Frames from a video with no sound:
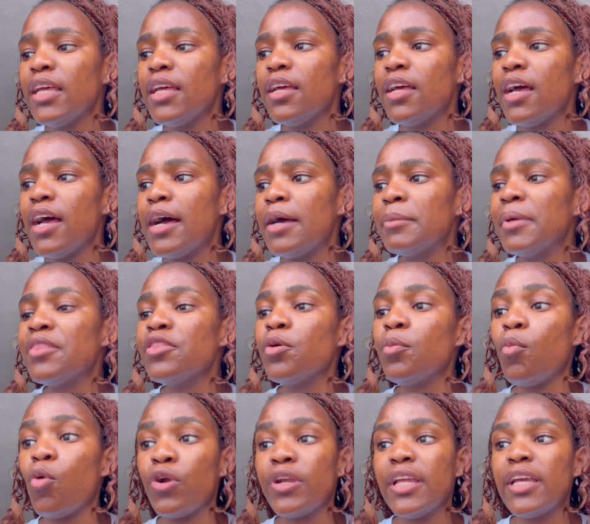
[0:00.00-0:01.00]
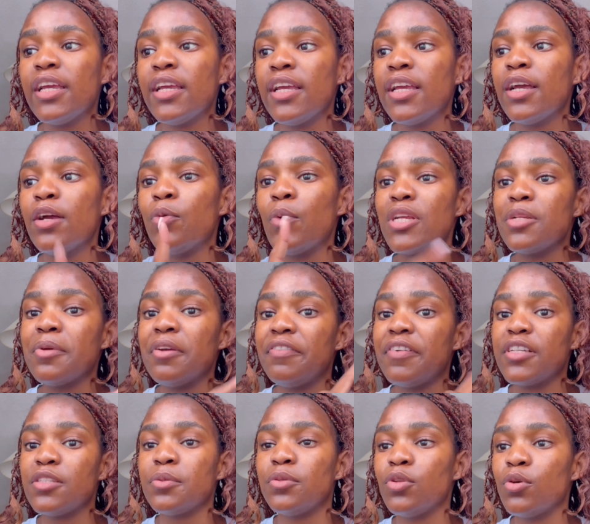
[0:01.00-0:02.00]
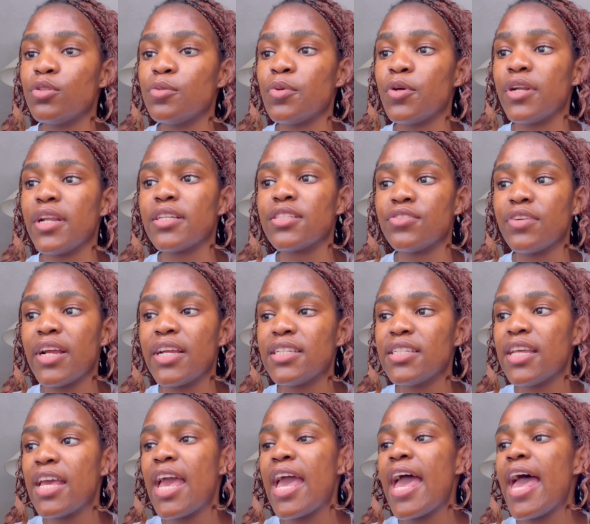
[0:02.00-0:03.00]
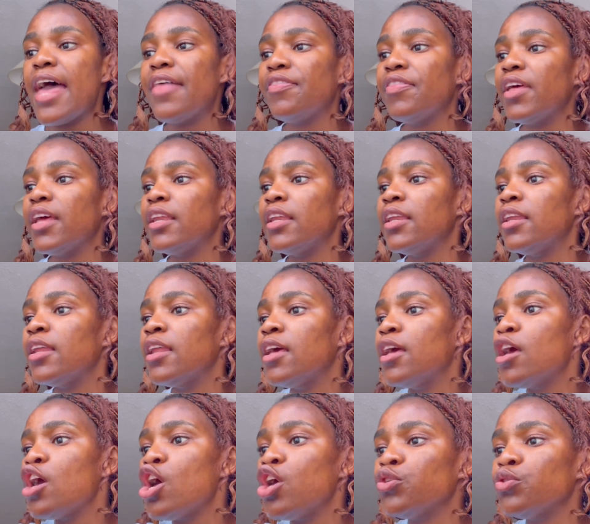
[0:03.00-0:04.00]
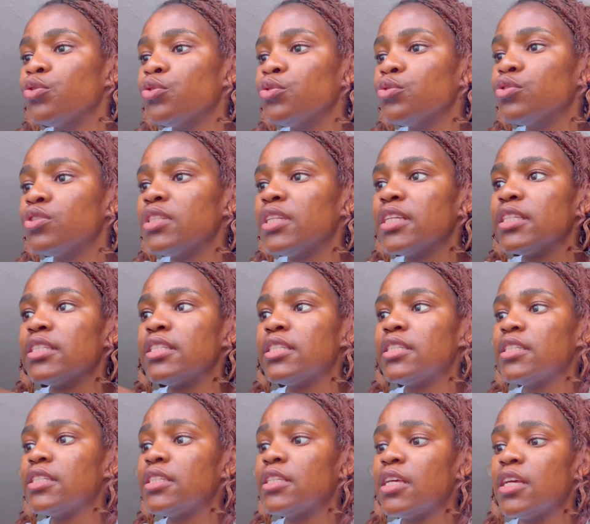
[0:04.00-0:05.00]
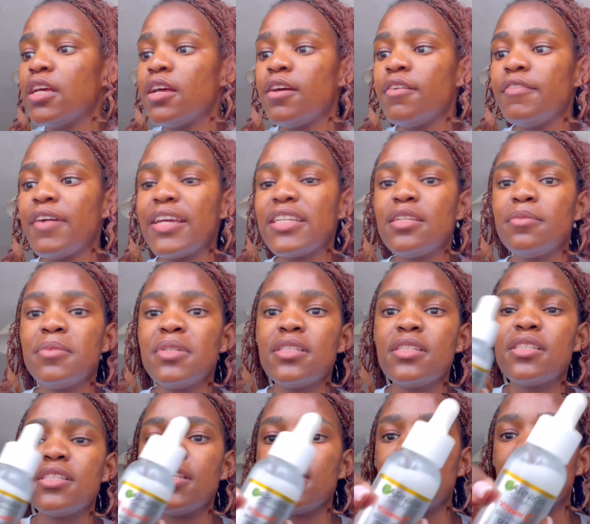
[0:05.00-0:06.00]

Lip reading: in the morning wash my face with those products, right? And then use this vitamin C